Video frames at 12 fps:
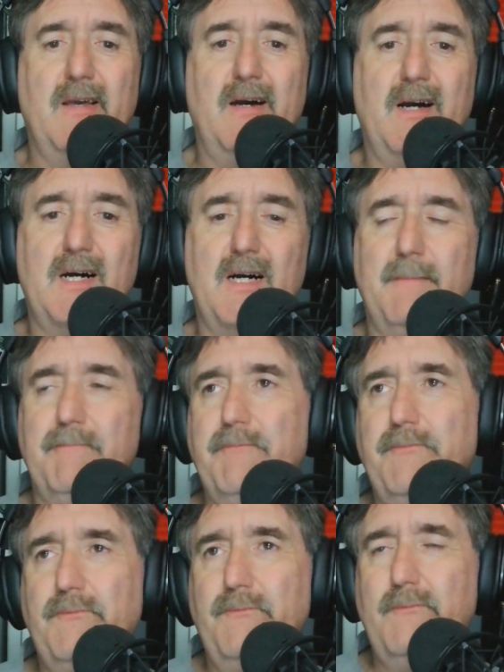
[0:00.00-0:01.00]
A
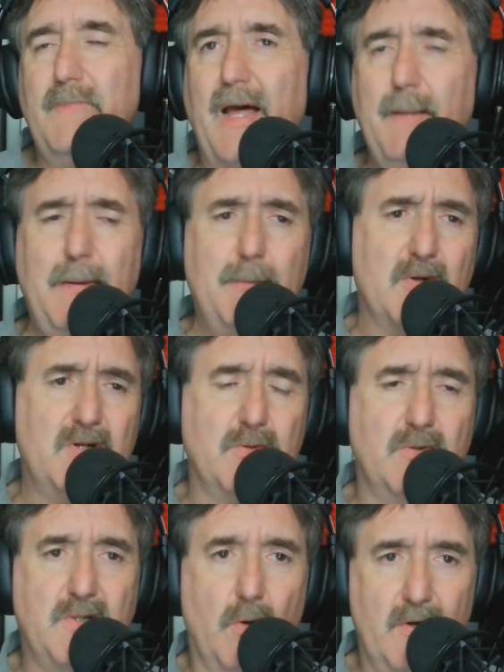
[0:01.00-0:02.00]
lot of people are
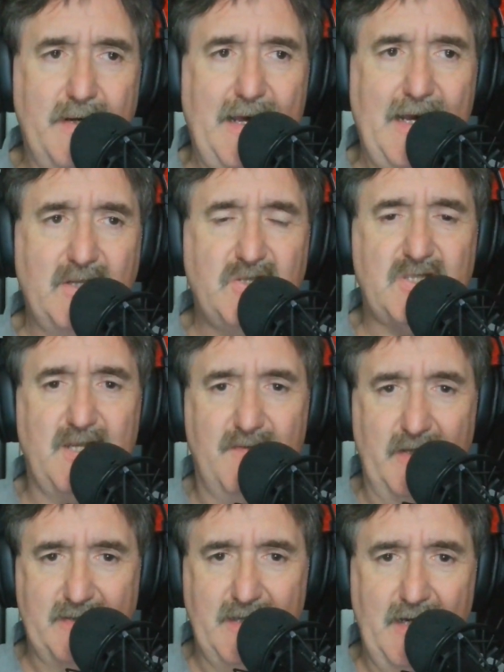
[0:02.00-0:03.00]
doing DoorDash, stuff
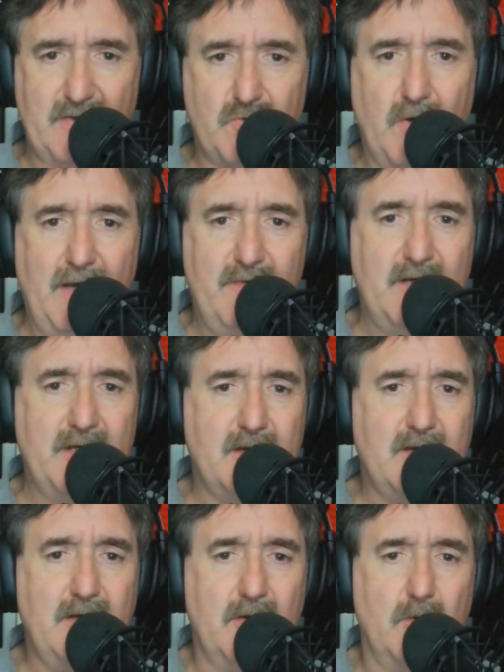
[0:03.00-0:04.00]
like that,
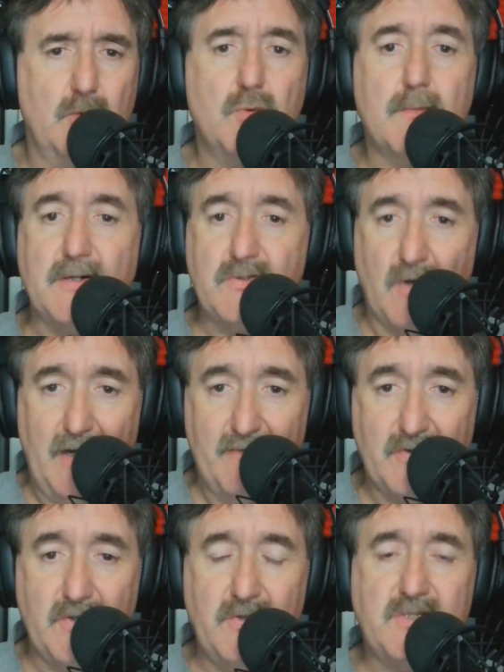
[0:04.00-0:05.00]
driving, Uber
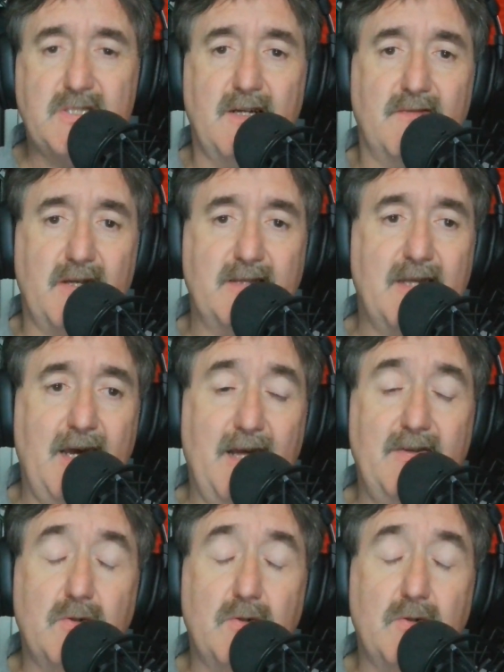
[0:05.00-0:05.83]
drivers, stuff like that.